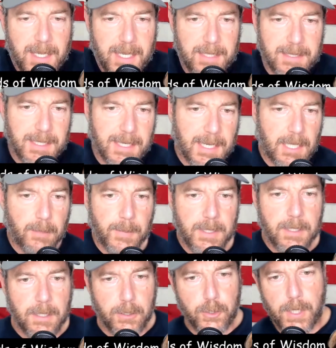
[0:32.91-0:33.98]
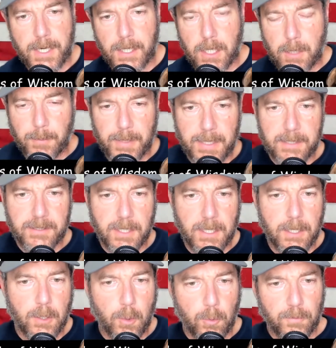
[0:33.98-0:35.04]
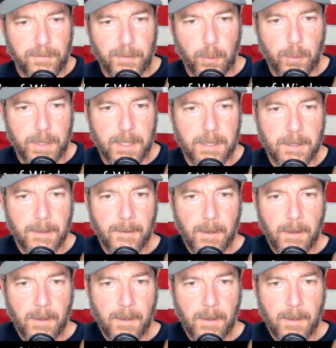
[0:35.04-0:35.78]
at the Element Training Complex in Holt, Florida.